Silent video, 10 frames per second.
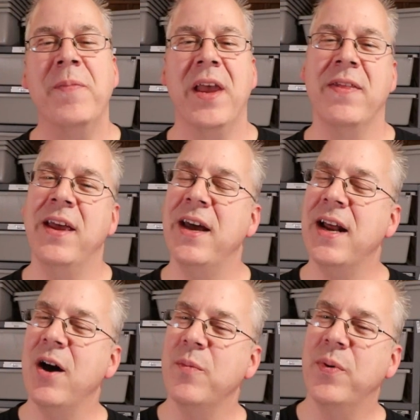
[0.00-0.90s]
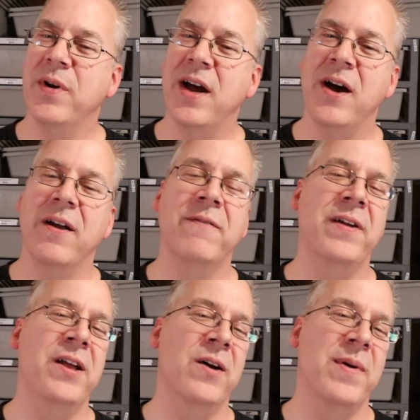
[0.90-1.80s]
and then I would put out a
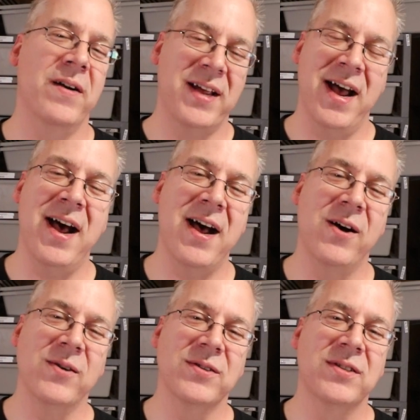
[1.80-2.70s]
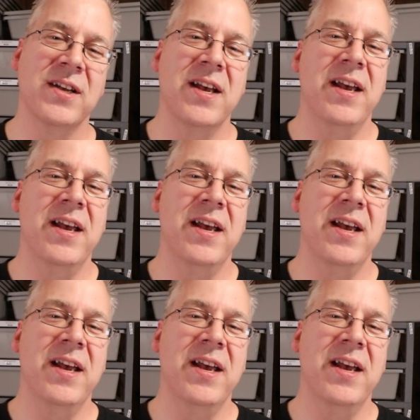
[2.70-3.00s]
video about cows.